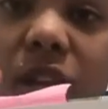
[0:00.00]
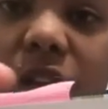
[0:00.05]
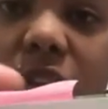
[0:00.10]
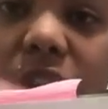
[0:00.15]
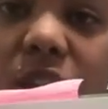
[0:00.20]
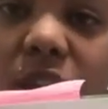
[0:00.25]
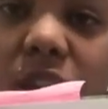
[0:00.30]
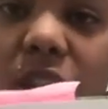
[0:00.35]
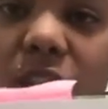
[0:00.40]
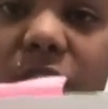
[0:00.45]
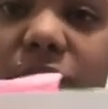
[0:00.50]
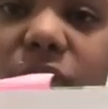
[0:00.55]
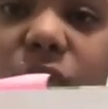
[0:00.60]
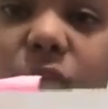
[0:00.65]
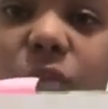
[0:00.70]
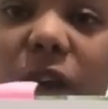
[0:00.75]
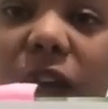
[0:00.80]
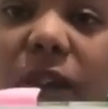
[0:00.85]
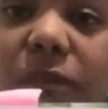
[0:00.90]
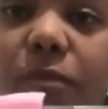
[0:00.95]
Now this
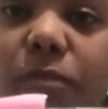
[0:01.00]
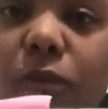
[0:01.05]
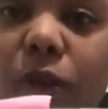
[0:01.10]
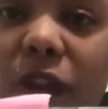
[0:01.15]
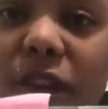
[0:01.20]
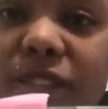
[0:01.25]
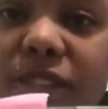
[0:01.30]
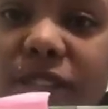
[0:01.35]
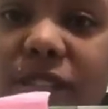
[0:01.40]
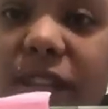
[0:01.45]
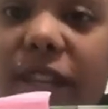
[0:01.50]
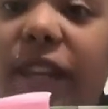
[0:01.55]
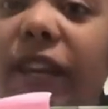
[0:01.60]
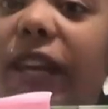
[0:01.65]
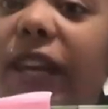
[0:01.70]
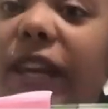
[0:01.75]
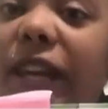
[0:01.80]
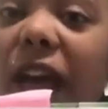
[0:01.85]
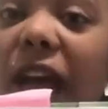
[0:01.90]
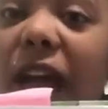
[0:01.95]
red-breasted
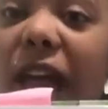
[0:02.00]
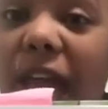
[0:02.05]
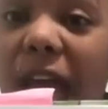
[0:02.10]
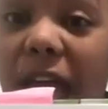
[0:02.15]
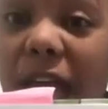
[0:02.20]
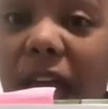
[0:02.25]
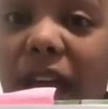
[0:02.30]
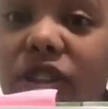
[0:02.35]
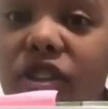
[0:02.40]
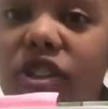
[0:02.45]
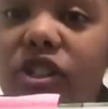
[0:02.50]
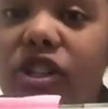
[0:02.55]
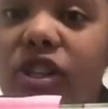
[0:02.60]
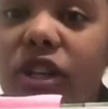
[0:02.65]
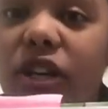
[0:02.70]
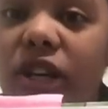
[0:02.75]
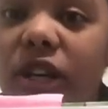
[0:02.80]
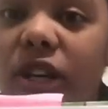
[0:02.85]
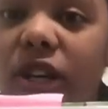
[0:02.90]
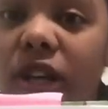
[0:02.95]
nuthatch
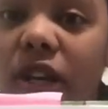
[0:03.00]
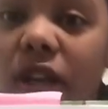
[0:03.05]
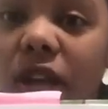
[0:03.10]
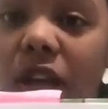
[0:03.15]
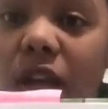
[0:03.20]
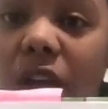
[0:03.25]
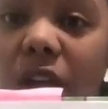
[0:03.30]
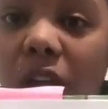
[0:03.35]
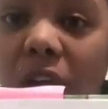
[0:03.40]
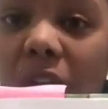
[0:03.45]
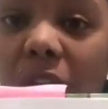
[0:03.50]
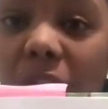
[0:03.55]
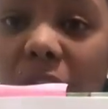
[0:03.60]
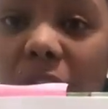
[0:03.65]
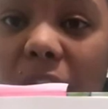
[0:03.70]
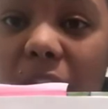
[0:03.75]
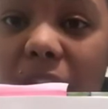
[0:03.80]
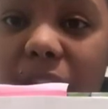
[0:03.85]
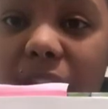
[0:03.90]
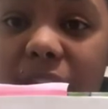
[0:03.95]

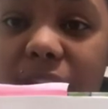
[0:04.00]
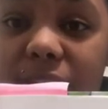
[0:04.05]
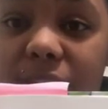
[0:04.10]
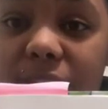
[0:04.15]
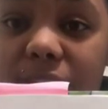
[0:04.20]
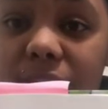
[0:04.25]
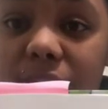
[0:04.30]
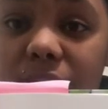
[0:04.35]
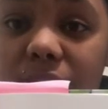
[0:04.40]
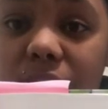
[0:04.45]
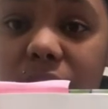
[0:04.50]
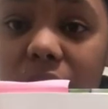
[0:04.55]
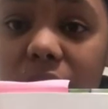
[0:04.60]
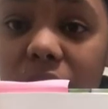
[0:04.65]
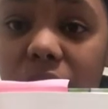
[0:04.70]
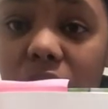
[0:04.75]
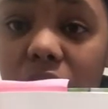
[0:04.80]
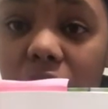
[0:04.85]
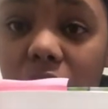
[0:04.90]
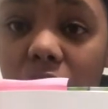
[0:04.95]
has
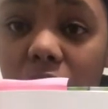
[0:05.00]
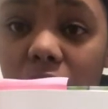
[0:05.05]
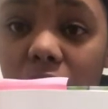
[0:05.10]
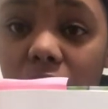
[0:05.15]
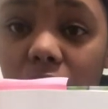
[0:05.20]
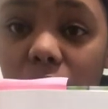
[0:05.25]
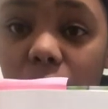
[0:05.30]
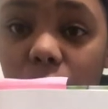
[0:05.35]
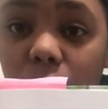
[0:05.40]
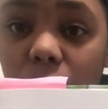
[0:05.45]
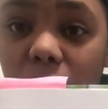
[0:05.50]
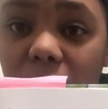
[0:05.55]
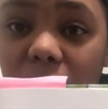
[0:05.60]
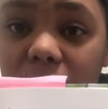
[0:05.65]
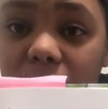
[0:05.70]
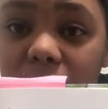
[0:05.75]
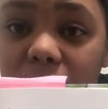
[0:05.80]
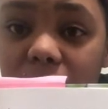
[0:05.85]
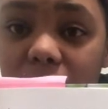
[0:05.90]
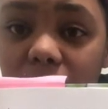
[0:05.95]
white
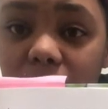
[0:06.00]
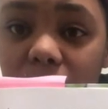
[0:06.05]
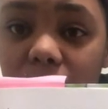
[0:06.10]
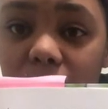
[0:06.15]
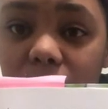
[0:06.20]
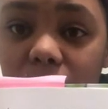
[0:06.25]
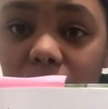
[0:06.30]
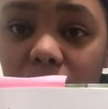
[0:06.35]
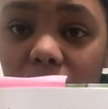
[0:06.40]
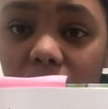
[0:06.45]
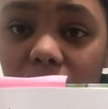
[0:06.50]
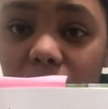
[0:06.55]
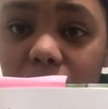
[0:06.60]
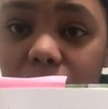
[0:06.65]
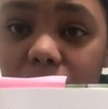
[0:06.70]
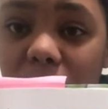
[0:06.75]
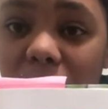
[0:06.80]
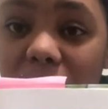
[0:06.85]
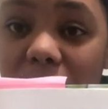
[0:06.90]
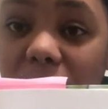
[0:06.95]
and
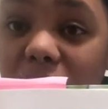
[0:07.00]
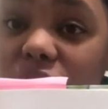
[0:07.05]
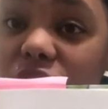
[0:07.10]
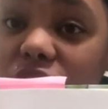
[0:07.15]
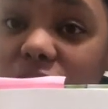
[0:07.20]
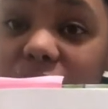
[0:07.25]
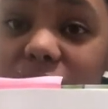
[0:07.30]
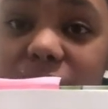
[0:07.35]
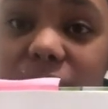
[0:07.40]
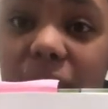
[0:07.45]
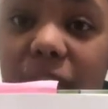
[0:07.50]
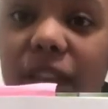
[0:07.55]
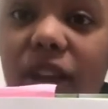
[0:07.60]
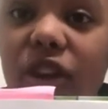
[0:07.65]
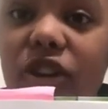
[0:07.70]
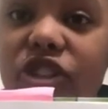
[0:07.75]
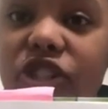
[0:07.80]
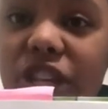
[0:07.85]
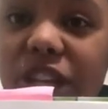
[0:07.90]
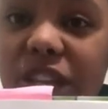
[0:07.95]
black, just like our
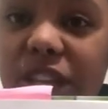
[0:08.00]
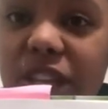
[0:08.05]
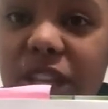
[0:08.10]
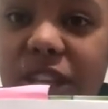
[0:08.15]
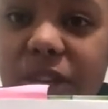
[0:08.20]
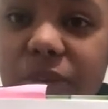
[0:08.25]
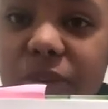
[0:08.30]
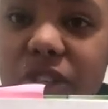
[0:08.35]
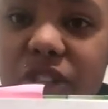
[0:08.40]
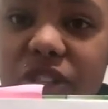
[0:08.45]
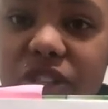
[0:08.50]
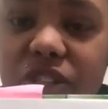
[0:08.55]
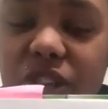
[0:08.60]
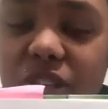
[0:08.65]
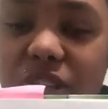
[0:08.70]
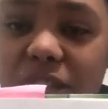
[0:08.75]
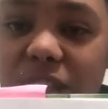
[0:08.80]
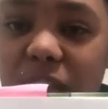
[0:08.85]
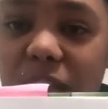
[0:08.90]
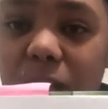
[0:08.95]
chickadee that we just looked
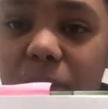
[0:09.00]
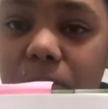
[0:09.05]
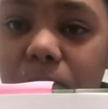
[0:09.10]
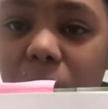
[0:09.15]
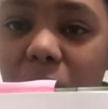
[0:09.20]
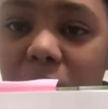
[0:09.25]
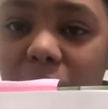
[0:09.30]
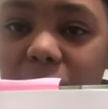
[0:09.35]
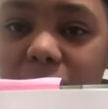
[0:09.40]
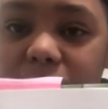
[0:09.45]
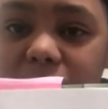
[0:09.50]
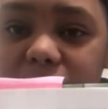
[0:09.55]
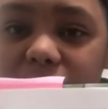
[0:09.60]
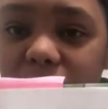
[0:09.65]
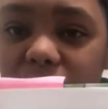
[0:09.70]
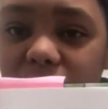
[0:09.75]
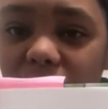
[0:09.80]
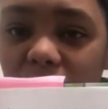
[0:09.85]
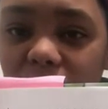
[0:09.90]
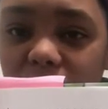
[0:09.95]
at. But instead of
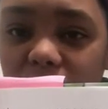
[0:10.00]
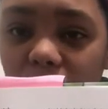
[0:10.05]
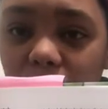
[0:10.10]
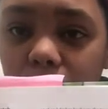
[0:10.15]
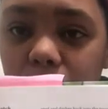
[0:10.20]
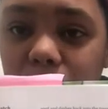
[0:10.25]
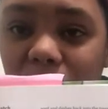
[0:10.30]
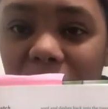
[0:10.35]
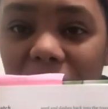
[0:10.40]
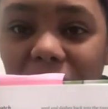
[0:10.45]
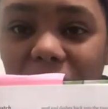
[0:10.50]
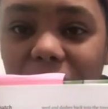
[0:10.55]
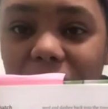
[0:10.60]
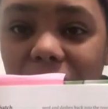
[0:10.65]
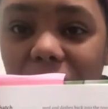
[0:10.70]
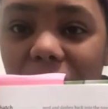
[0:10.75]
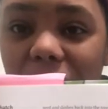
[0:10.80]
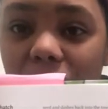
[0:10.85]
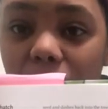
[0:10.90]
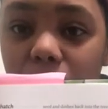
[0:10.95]
having a black
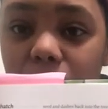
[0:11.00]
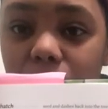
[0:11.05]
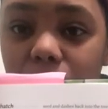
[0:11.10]
cap,